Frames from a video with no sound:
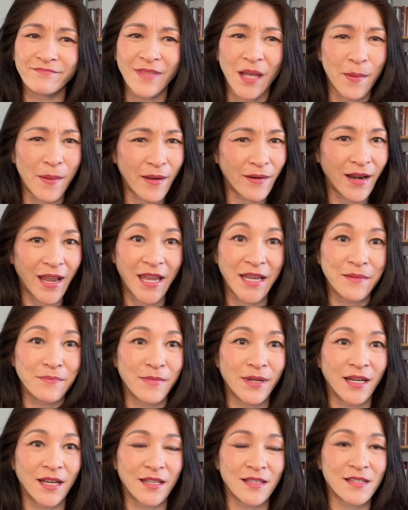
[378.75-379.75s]
about eight
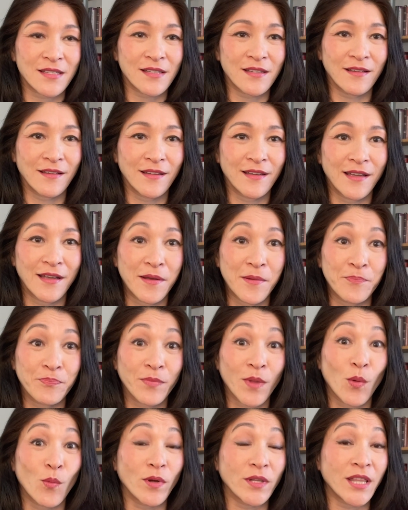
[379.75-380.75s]
minutes.
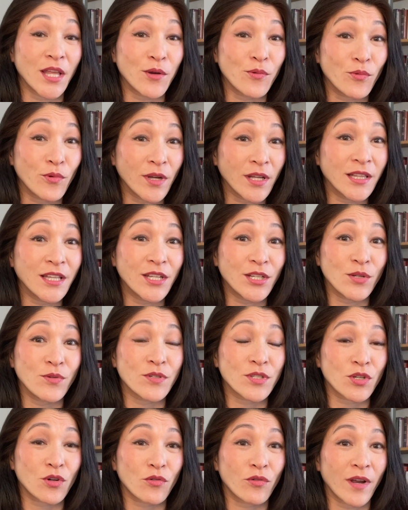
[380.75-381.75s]
What they really do
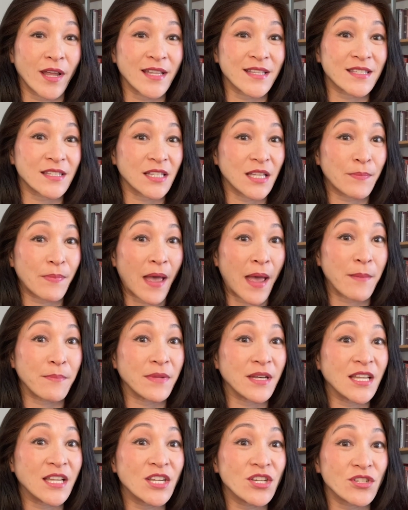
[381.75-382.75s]
is create sleep
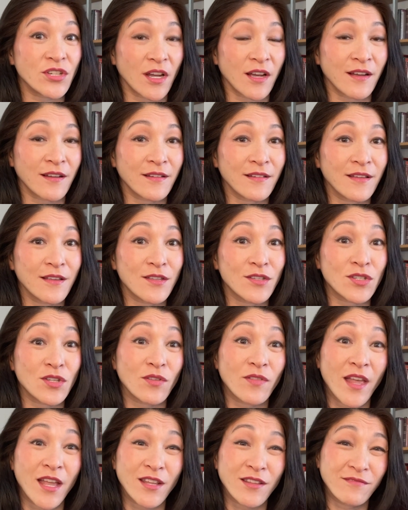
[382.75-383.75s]
amnesia so
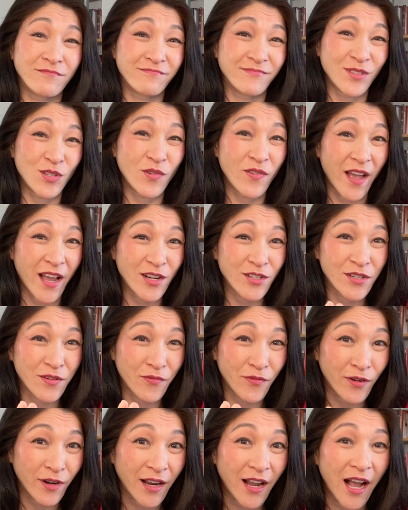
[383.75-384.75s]
that you've actually
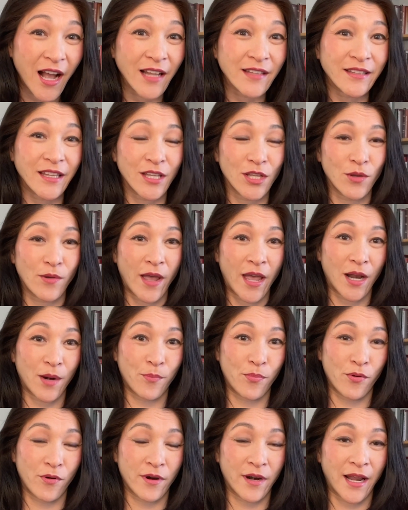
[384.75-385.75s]
forgot that you had a
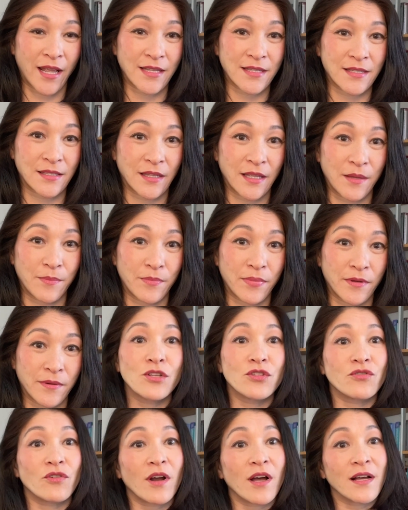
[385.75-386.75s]
poor night's sleep.
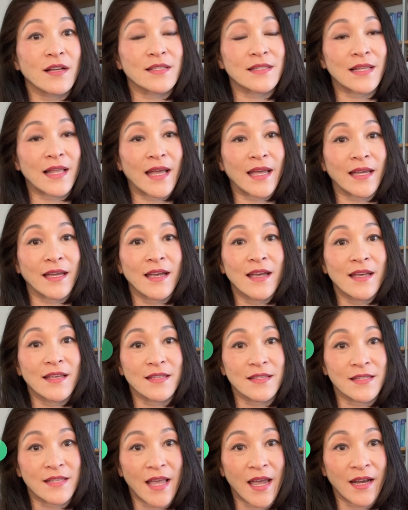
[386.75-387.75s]
Drugs like
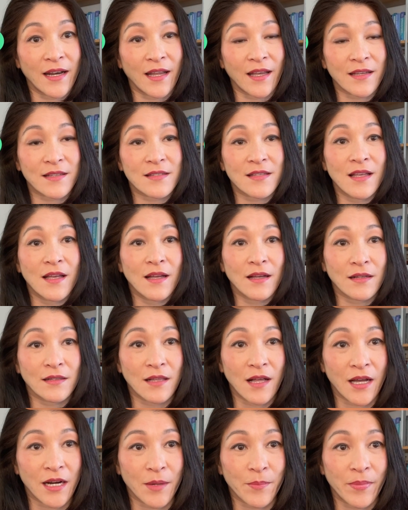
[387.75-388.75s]
Xanax,
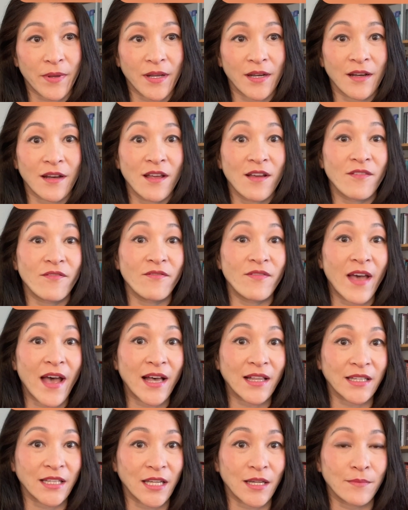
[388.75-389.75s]
Klonopin,
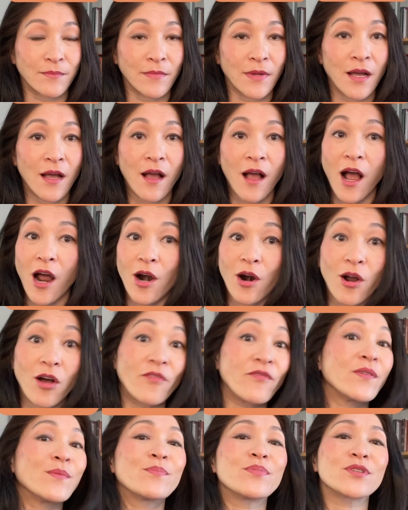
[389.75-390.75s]
Valium are
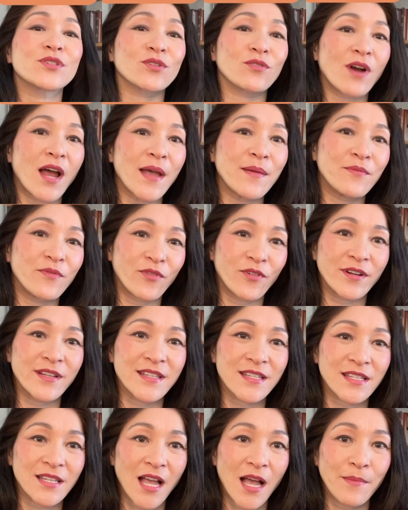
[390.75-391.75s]
often prescribed for
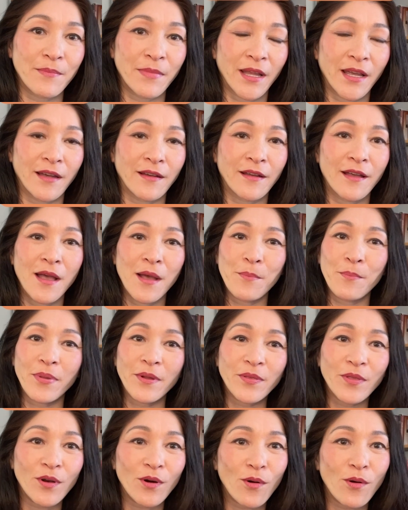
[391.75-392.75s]
insomnia,
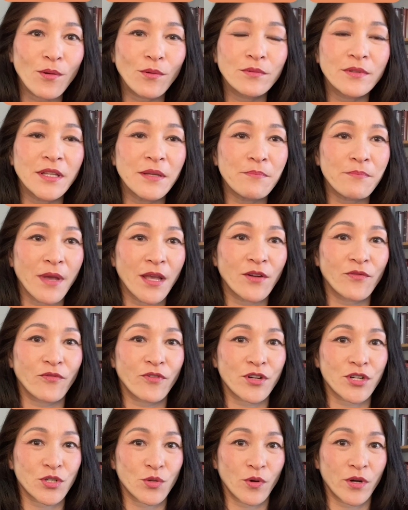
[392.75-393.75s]
but they're only meant
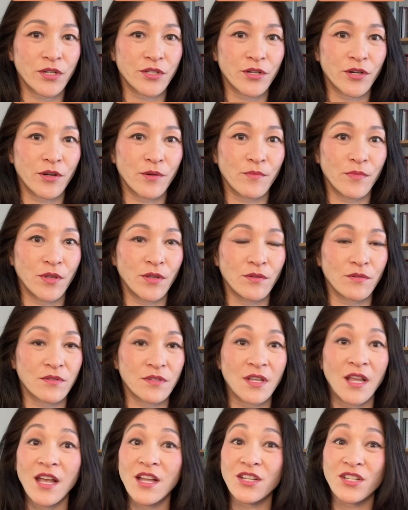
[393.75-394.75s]
for short-term use,
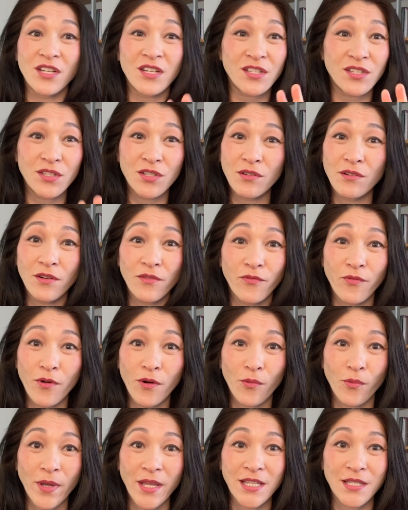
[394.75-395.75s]
just two to
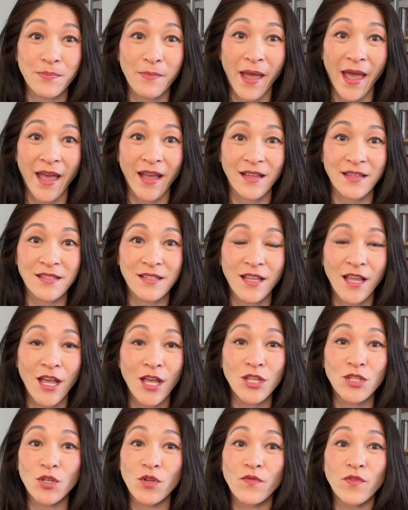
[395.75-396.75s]
four weeks max.
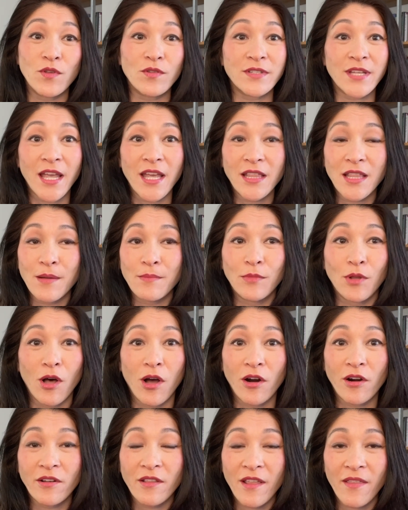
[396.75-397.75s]
So if you take them
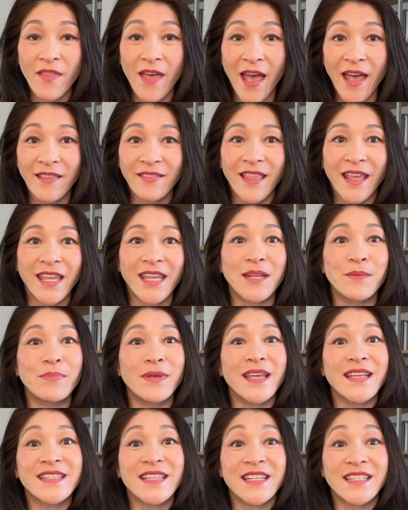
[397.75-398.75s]
longer than that, they can be as